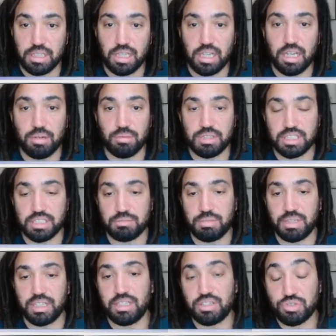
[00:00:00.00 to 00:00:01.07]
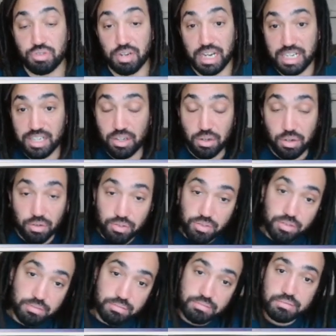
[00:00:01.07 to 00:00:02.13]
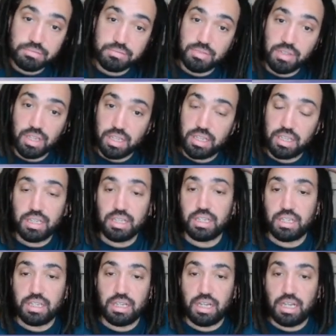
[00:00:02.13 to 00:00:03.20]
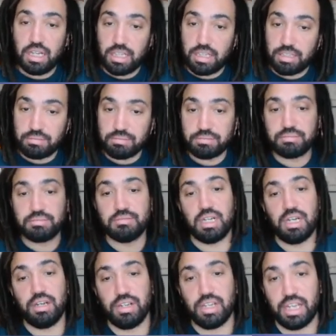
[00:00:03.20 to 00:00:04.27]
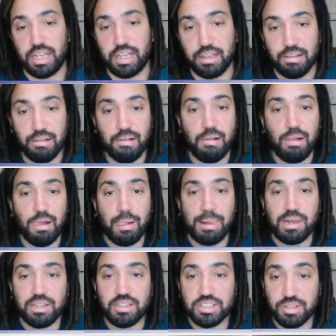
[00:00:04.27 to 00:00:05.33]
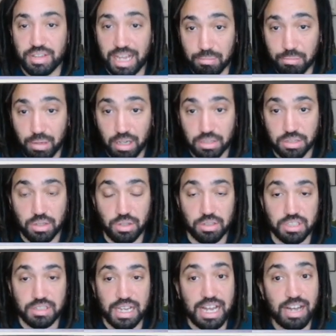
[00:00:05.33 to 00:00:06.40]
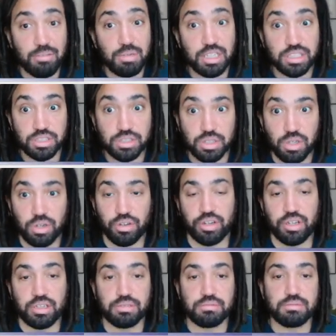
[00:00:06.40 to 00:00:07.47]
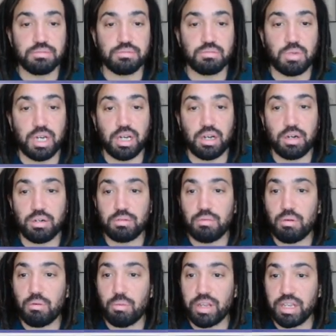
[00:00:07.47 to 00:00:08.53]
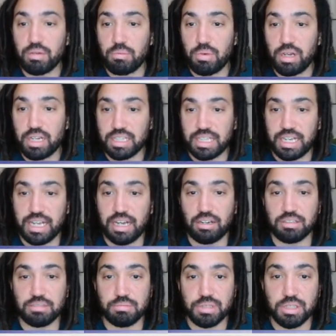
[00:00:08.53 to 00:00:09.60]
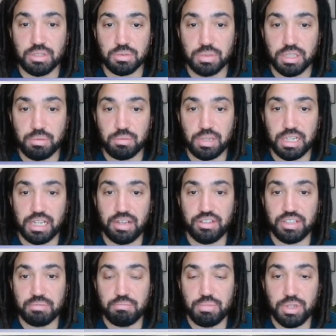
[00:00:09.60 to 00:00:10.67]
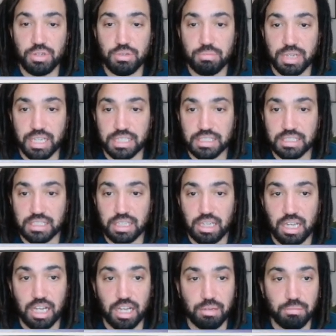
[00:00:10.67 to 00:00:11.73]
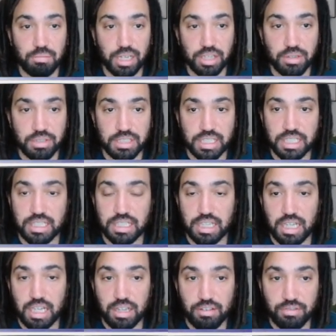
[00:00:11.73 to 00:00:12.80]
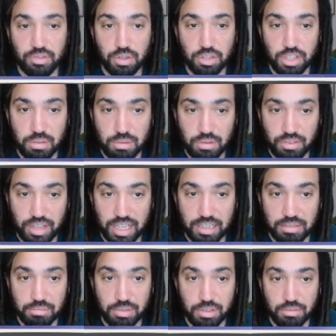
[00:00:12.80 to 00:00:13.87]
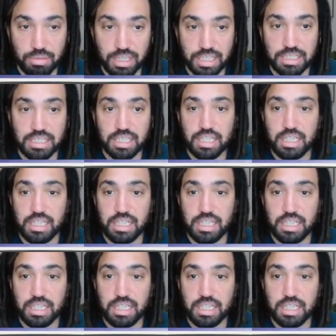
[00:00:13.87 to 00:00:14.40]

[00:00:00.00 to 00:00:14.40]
uh, which has been drained off. Um, okay, so that part's gone. So how much has gone? Well, we can work that out because we can work out this blue bit uh, by using uh, the volume of that blue bit